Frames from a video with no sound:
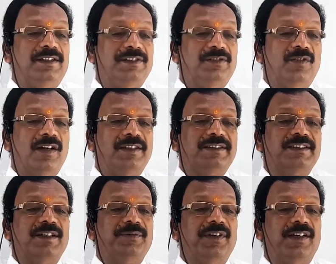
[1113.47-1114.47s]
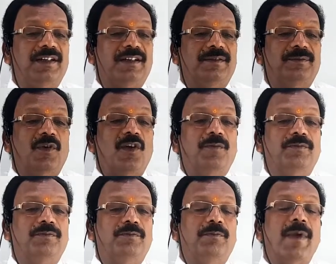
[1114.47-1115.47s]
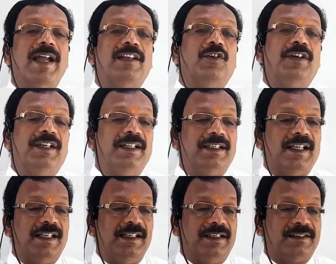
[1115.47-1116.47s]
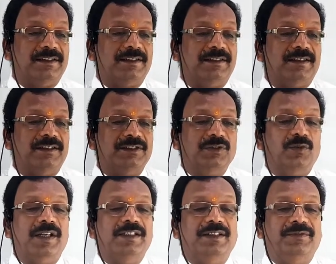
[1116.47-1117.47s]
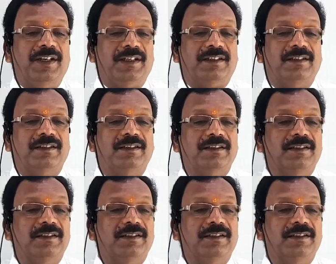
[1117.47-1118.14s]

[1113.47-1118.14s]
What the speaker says: does not suffer from minority carriers storage effect.